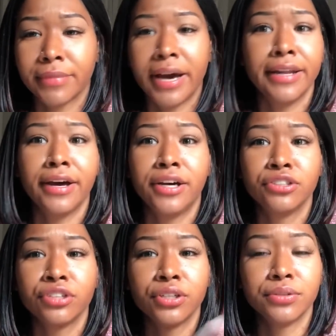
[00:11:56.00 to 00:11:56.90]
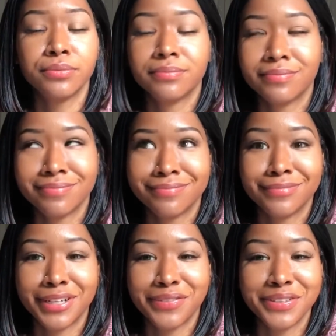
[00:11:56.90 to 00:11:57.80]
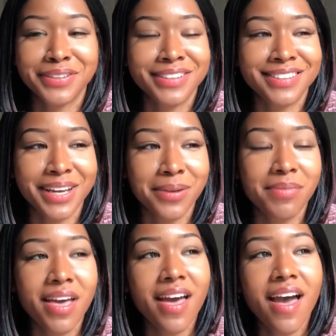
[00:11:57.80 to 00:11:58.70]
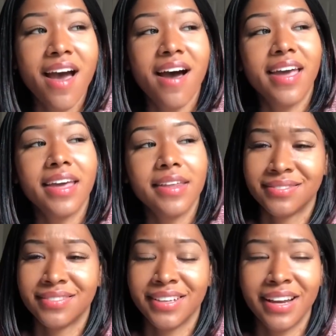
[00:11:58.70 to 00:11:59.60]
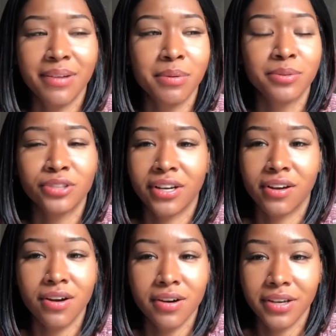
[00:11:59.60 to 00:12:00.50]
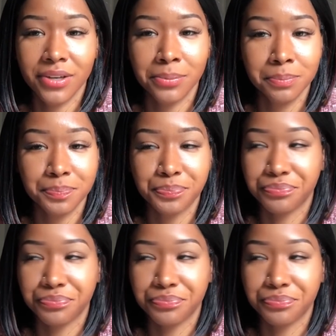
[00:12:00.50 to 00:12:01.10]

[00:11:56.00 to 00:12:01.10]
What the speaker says: Alejandro, whatever his name, and I remember trying to call him.